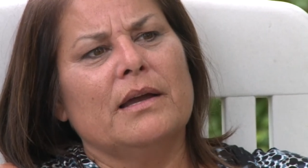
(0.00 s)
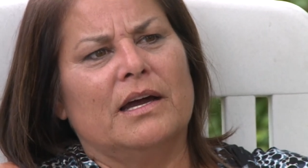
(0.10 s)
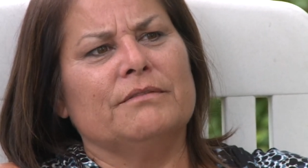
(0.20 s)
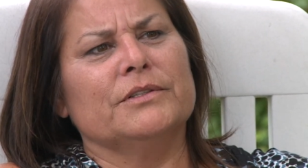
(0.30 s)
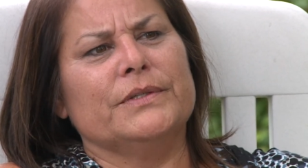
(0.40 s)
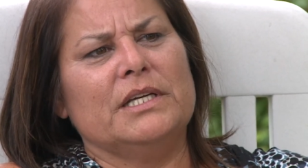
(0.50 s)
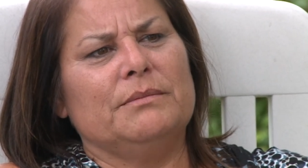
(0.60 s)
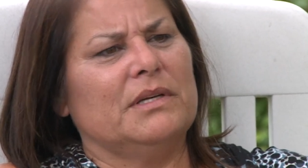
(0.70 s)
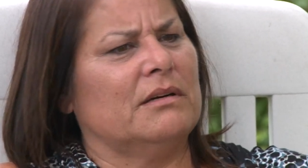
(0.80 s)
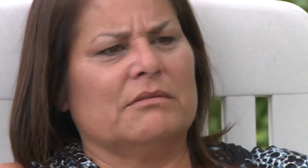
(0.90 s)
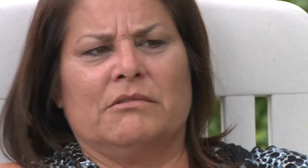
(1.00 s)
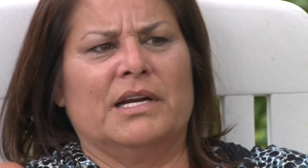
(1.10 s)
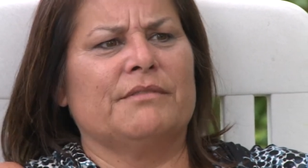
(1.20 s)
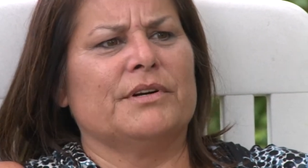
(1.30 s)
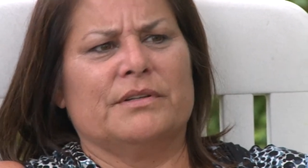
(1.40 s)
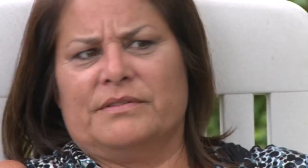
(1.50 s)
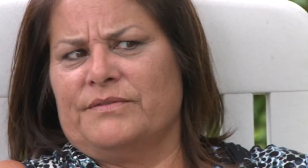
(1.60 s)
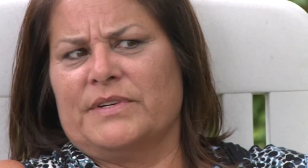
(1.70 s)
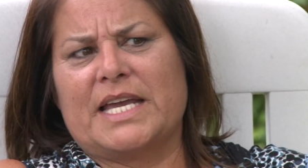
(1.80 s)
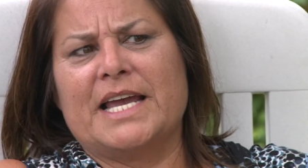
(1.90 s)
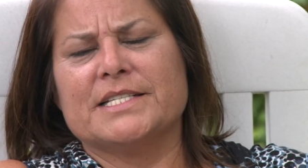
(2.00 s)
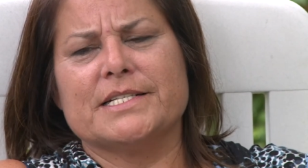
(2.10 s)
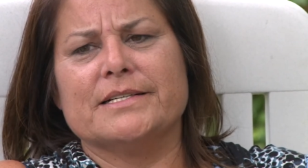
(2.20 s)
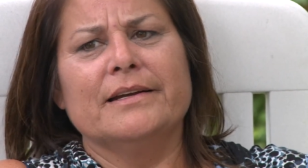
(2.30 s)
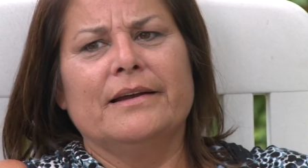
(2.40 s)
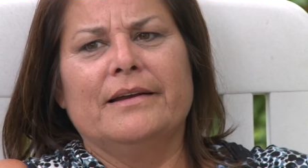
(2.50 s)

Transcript: of leukemia or whatever for cancer